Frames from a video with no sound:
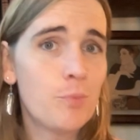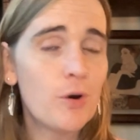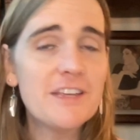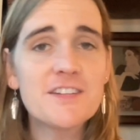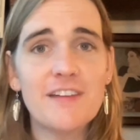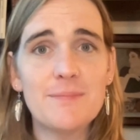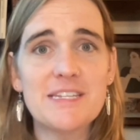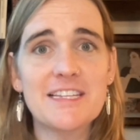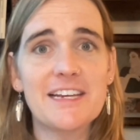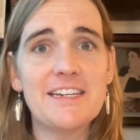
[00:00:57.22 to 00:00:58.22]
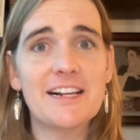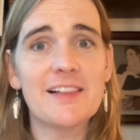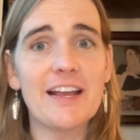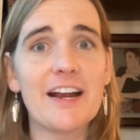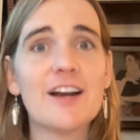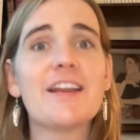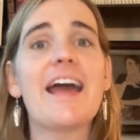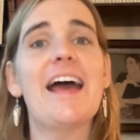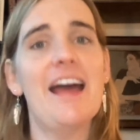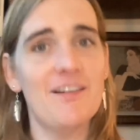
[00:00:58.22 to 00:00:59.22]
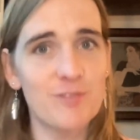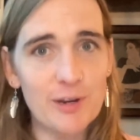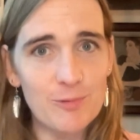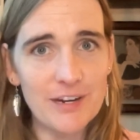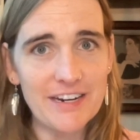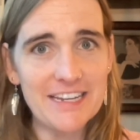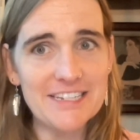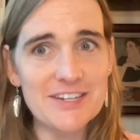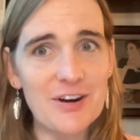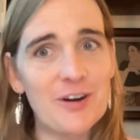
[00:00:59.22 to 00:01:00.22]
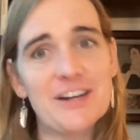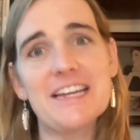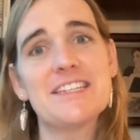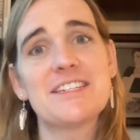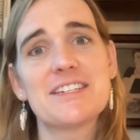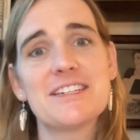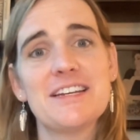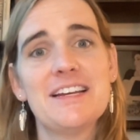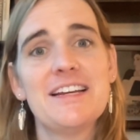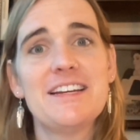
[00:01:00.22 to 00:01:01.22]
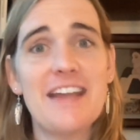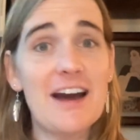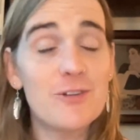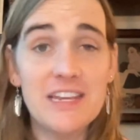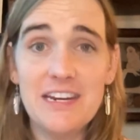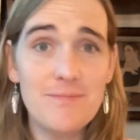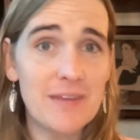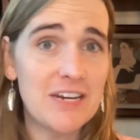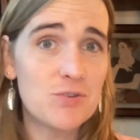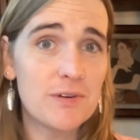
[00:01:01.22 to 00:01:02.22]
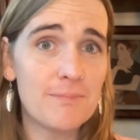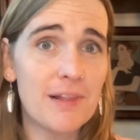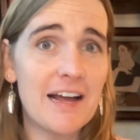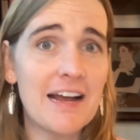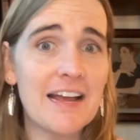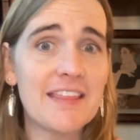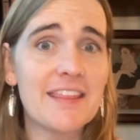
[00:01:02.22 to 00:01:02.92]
Beuys famously declared, "Everyone is an artist." Now, he didn't mean to imply